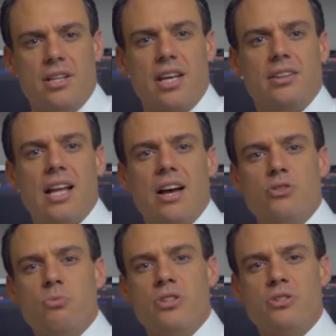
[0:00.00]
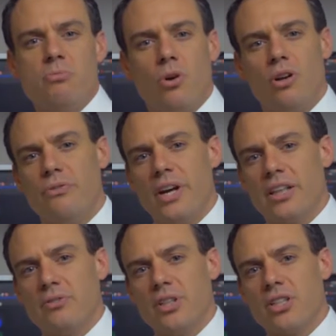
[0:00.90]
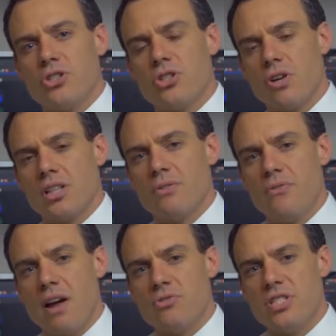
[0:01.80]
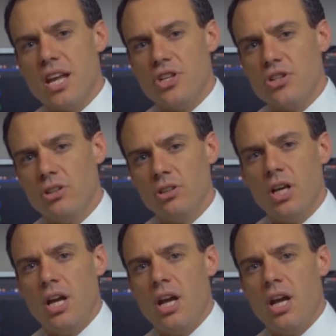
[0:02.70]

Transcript: that allows one to more effectively construct a foundational